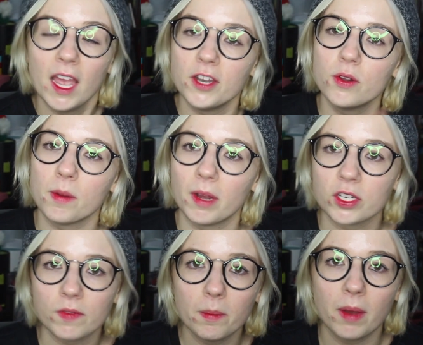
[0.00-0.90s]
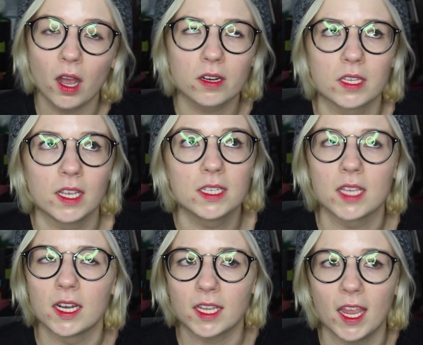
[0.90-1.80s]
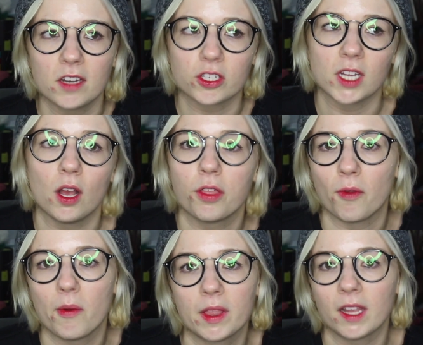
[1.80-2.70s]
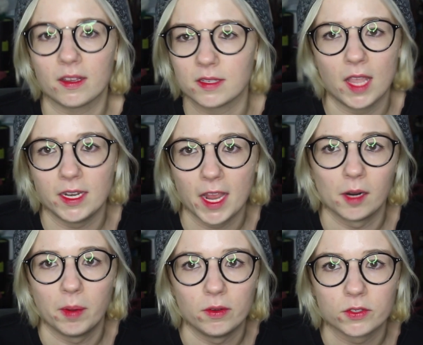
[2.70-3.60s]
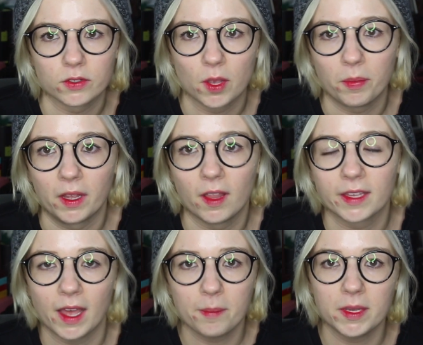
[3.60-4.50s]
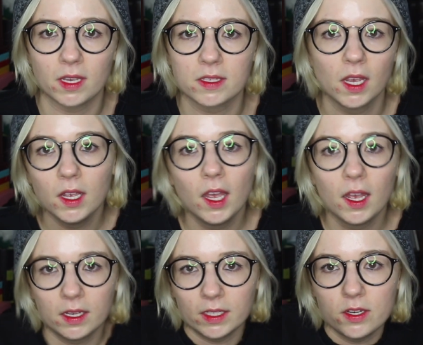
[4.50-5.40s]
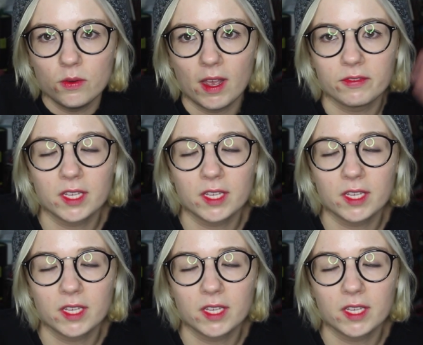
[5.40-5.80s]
and doing a bunch of unboxings and occasionally I'll throw in like a skincare post or something like that because I do have